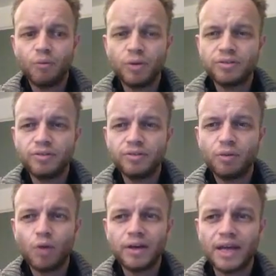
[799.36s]
Once you've
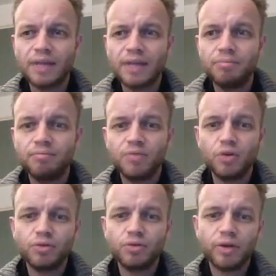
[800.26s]
done one game,
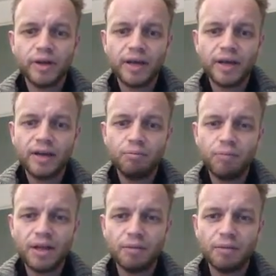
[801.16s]
do try it again.
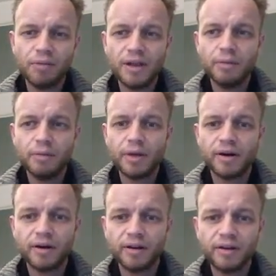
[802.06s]
Make it a little bit
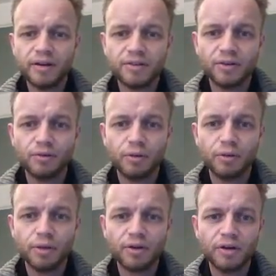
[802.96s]
harder, so a
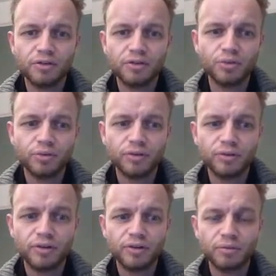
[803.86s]
bit shorter
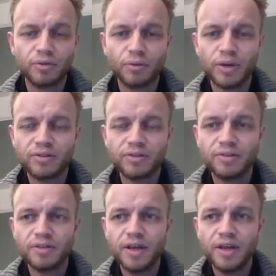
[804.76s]
on terms of the
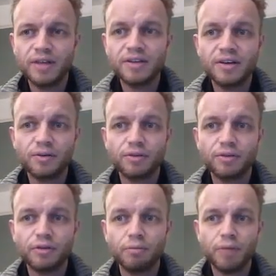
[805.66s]
questions. Take off
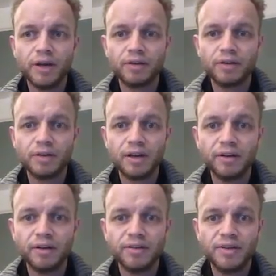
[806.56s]
the minor grid
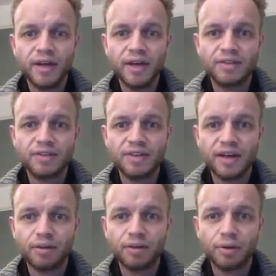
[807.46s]
lines and see
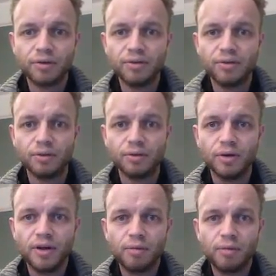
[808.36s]
how well you do.
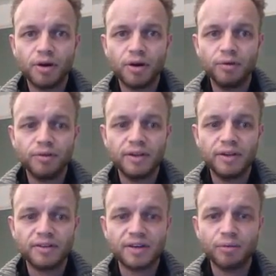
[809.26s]
But hopefully
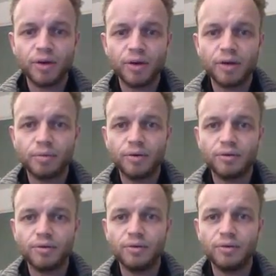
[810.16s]
this game will help you
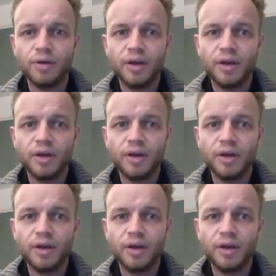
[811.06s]
to